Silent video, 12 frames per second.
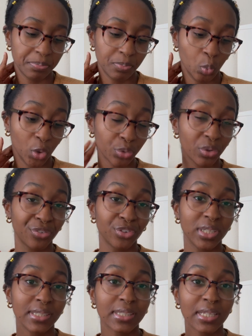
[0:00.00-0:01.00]
Word
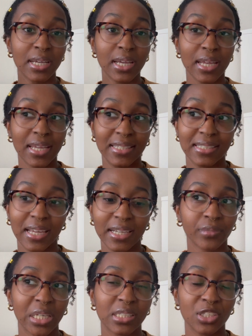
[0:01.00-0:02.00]
Reference is nice
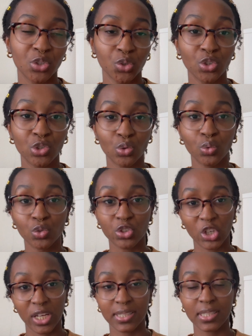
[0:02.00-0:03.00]
because I do use Google
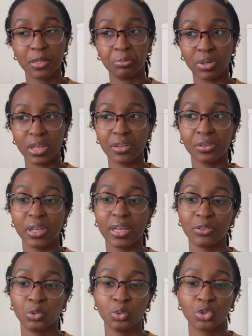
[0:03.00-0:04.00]
Translate, but
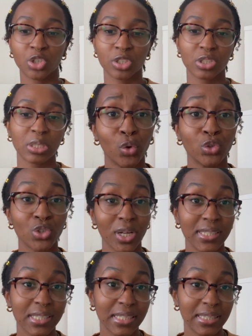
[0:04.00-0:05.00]
Google Translate will
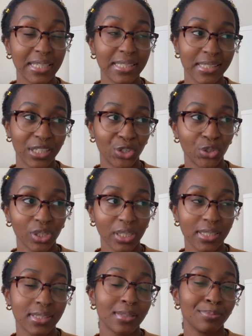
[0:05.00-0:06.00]
translate things literally,
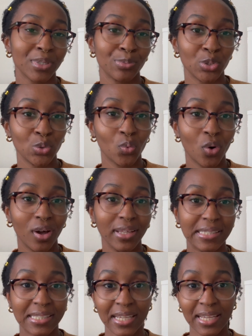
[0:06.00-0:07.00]
and sometimes you
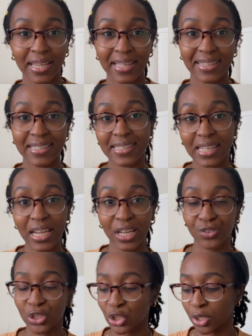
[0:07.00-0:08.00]
want the slang of
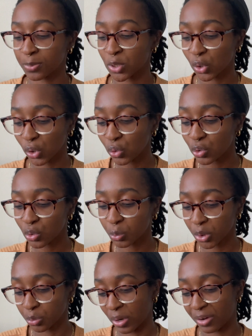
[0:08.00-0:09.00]
the term, so I use the
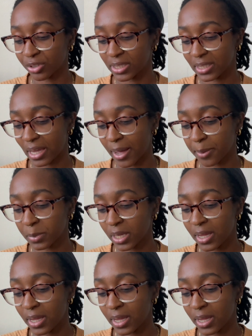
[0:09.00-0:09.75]
Word Reference app.